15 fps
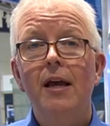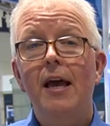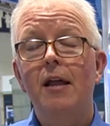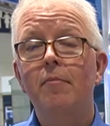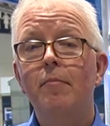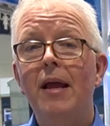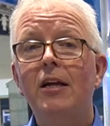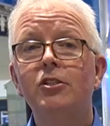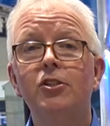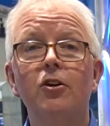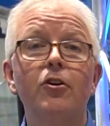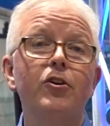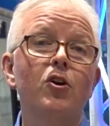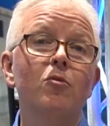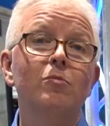and make
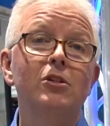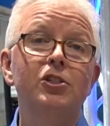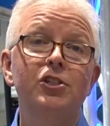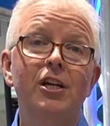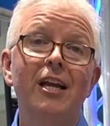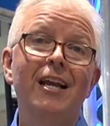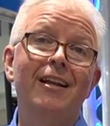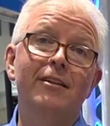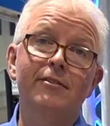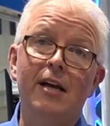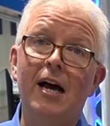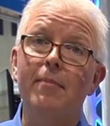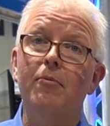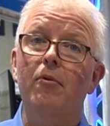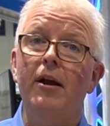sure your machine is
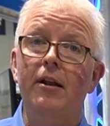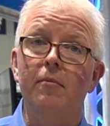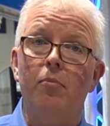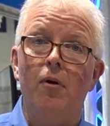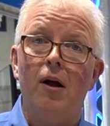operating